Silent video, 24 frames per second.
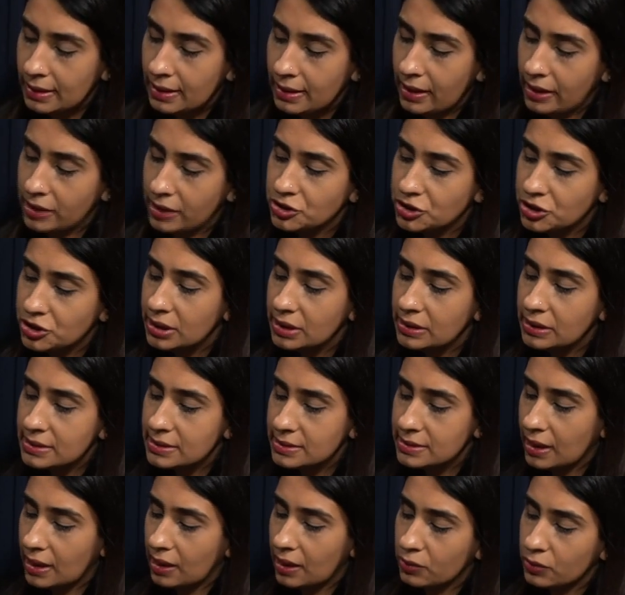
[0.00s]
And
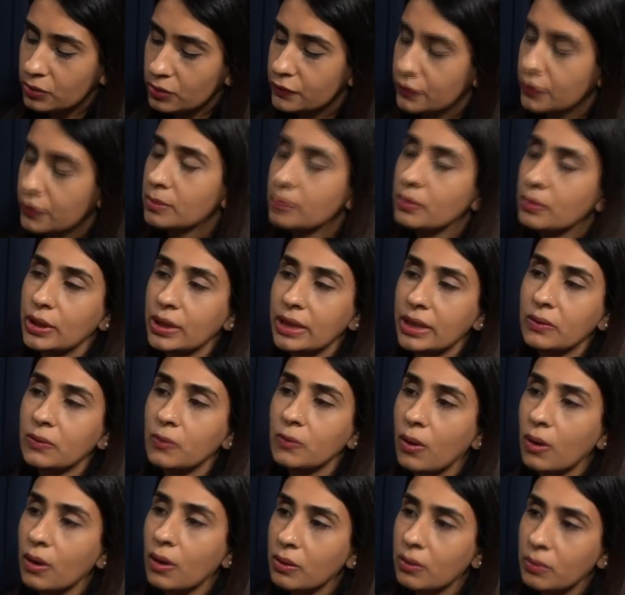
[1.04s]
she's out for a morning
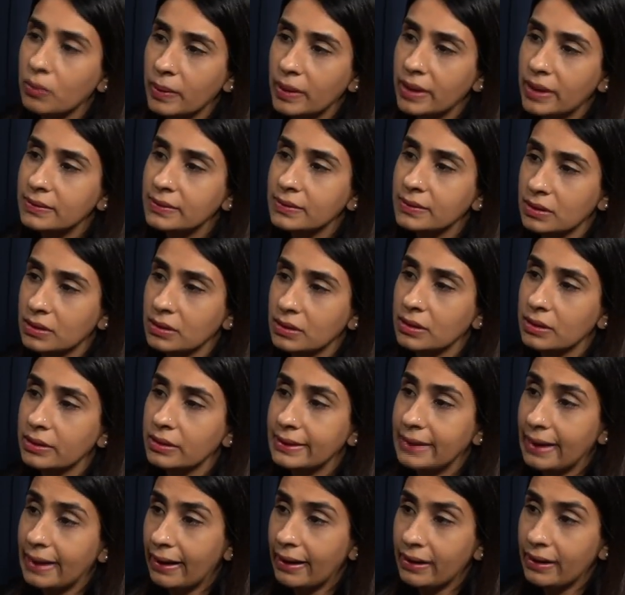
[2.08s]
walk with her
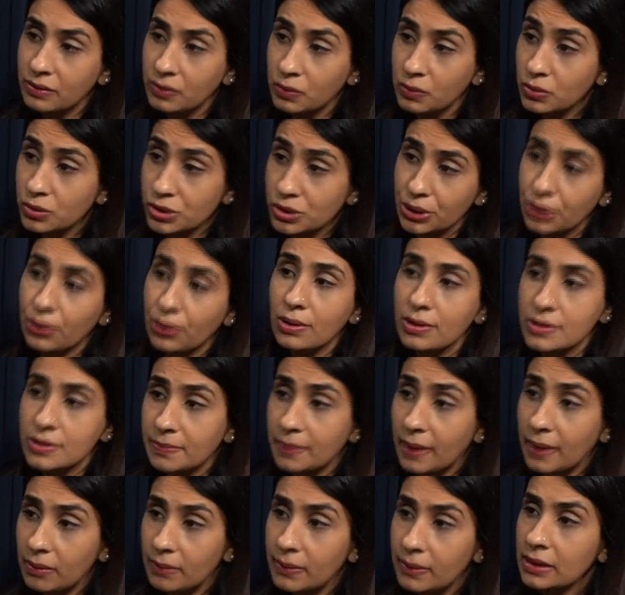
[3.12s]
dad, who she calls
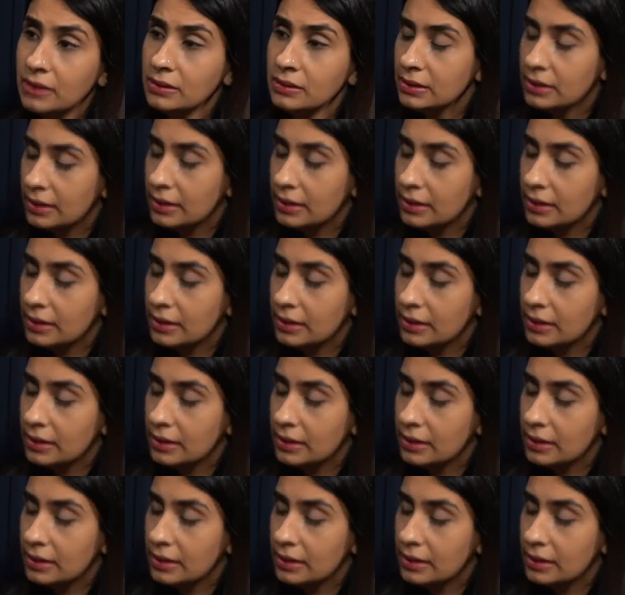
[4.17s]
Baba,